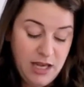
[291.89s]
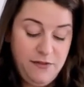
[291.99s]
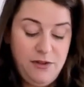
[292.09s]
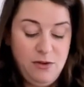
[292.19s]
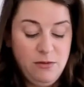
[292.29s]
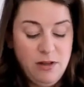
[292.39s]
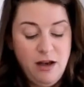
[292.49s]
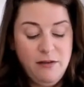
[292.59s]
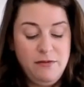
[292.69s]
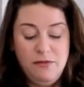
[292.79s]
If you
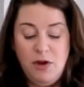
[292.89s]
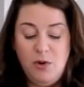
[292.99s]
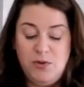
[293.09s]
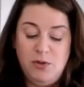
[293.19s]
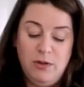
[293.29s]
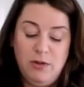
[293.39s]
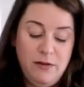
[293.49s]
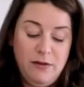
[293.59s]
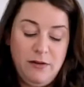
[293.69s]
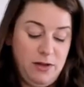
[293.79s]
love those who
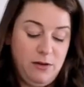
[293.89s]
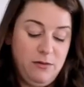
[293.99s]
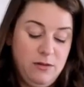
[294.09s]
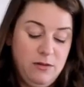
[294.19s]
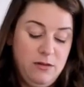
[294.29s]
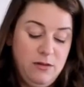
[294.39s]
love you,